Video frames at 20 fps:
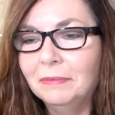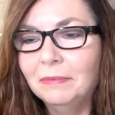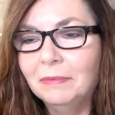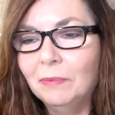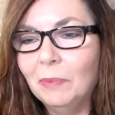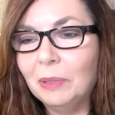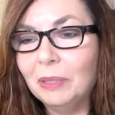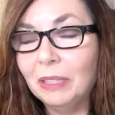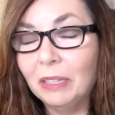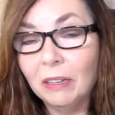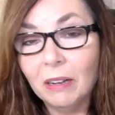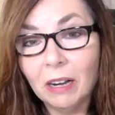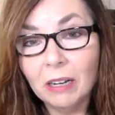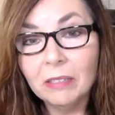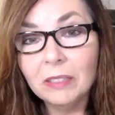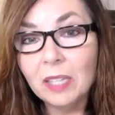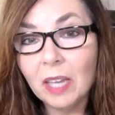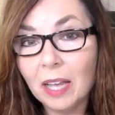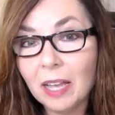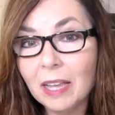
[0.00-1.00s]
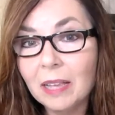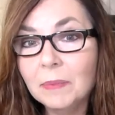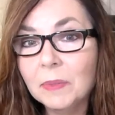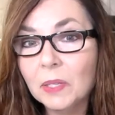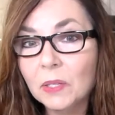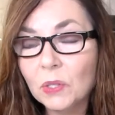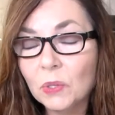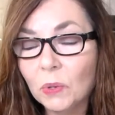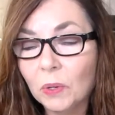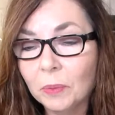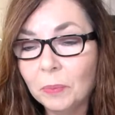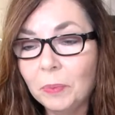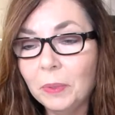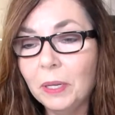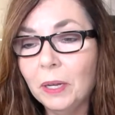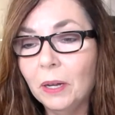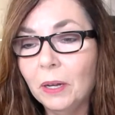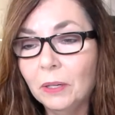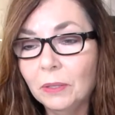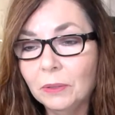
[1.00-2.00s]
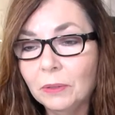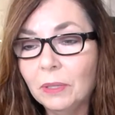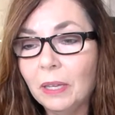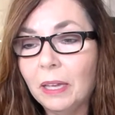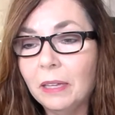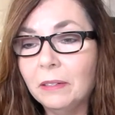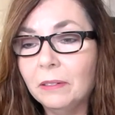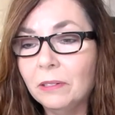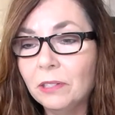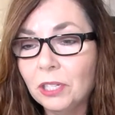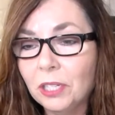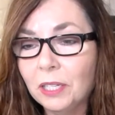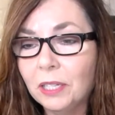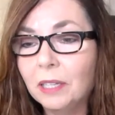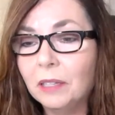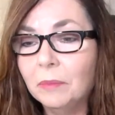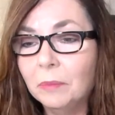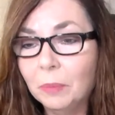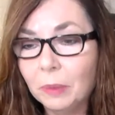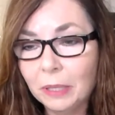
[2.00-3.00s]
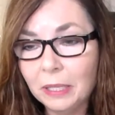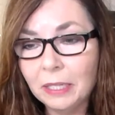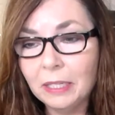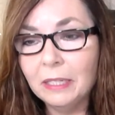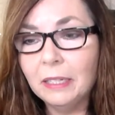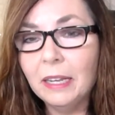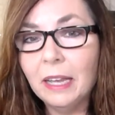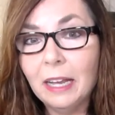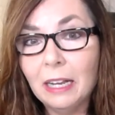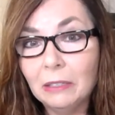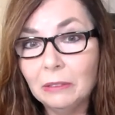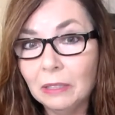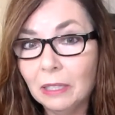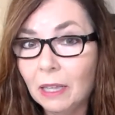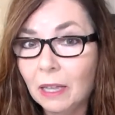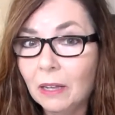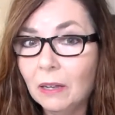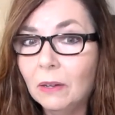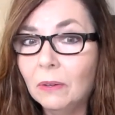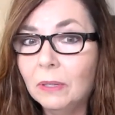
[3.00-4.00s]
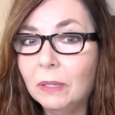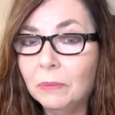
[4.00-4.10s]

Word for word: but there are times a Scorpio energy can bring you down low.